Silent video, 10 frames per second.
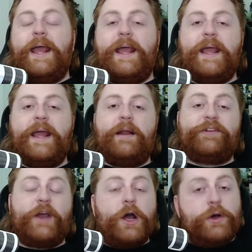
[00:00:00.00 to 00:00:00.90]
And I was
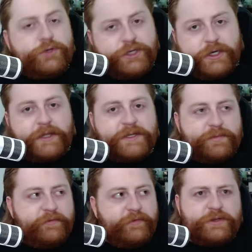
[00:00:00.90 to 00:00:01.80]
like, oh shit, this
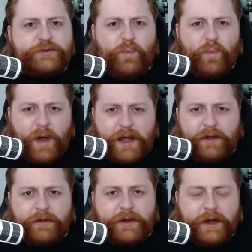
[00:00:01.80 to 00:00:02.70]
movie looks
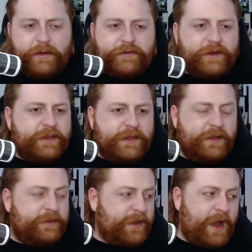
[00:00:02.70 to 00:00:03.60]
wild. And I was like,
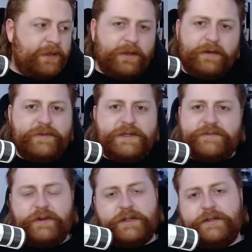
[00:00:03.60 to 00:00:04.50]
I love these
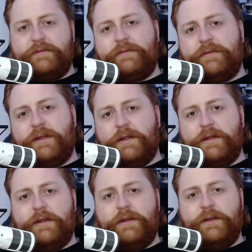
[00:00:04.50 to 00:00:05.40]
fucking,
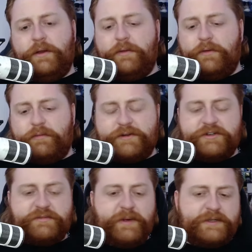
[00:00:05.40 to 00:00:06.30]
you know, little
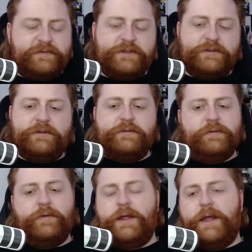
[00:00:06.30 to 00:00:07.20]
retrospectives you do. And
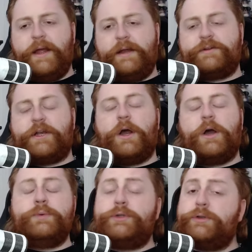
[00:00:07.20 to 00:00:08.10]
he was like,
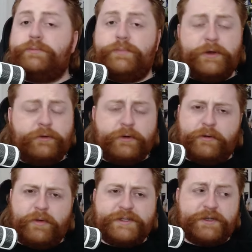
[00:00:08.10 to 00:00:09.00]
oh dude, Peter
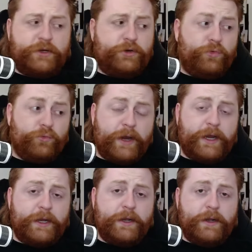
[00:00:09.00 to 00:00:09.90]
Greenaway's great.